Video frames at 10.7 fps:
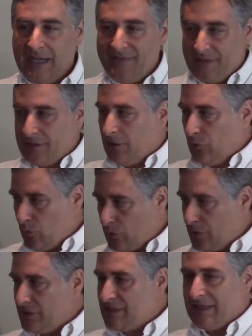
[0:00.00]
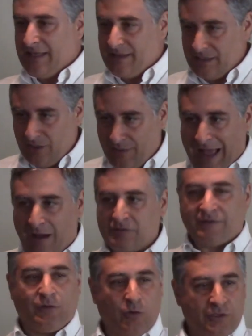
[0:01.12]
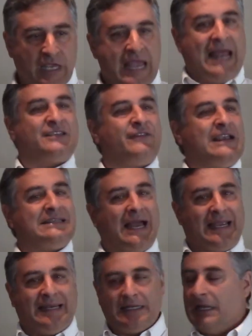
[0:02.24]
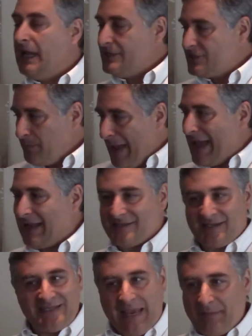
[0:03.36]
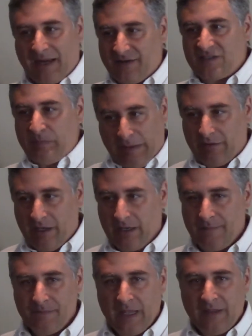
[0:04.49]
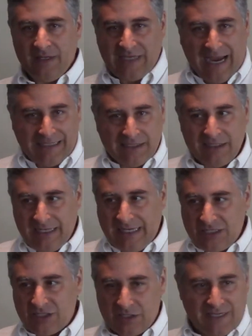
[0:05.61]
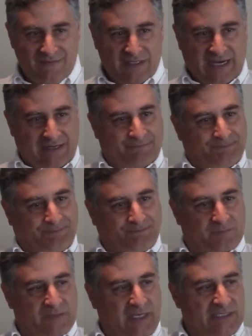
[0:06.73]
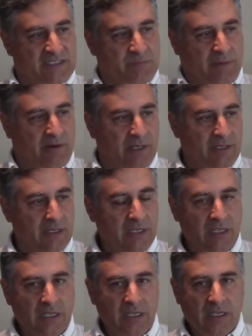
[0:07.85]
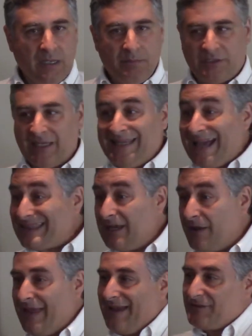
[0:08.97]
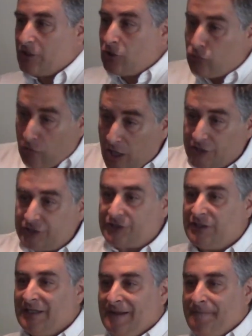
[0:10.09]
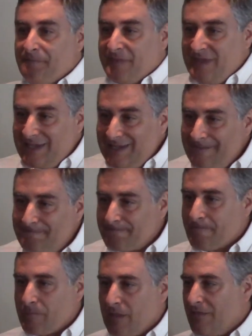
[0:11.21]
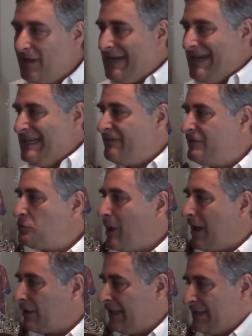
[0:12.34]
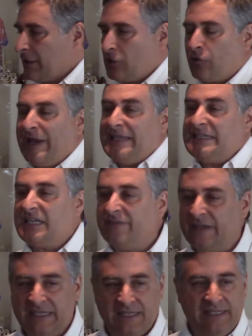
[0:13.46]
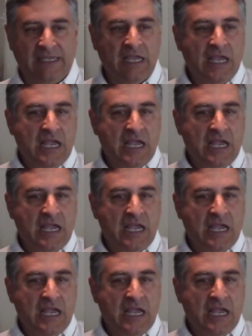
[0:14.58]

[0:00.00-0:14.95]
And then the lords, and then the House of Lords. And it's very tight. And Japan has the same kind of spirit. These island nations have this kind of tight spirit. But to get there, they have to crush the individuality, the creativity,